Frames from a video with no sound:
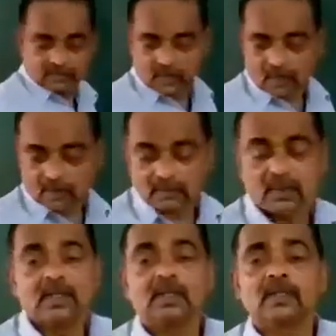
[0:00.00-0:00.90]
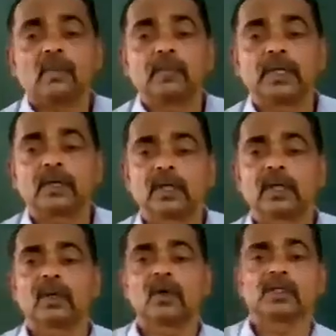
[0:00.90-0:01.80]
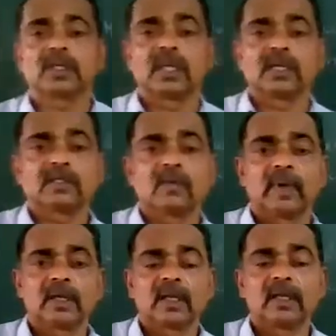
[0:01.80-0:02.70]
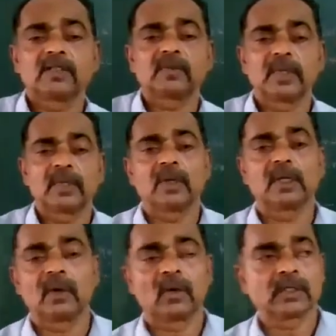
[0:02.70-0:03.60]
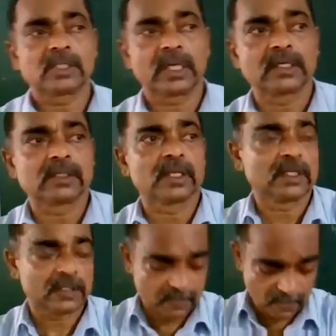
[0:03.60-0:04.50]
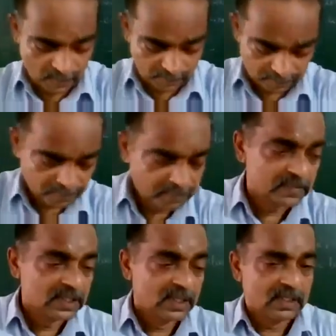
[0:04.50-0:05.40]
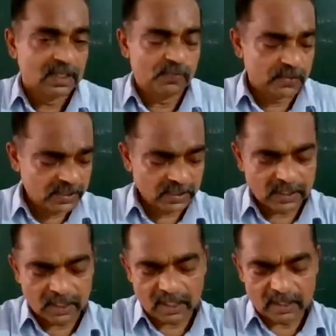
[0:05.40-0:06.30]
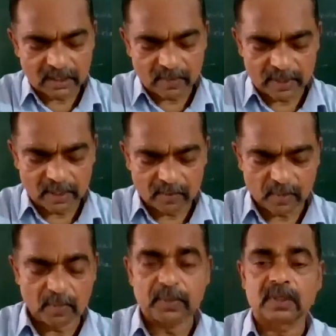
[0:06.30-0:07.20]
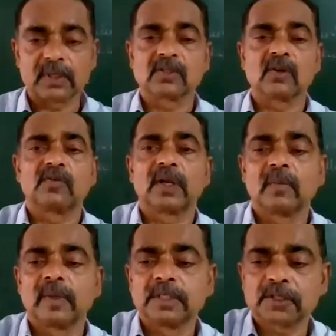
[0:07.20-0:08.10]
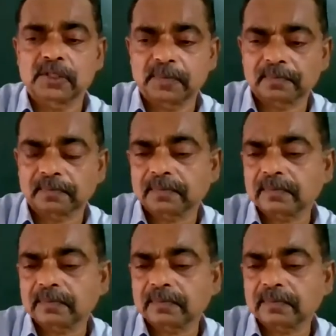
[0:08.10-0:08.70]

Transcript: Note down. The periodic law says, the Mendeleev's periodic law states that the physical and chemical properties of elements,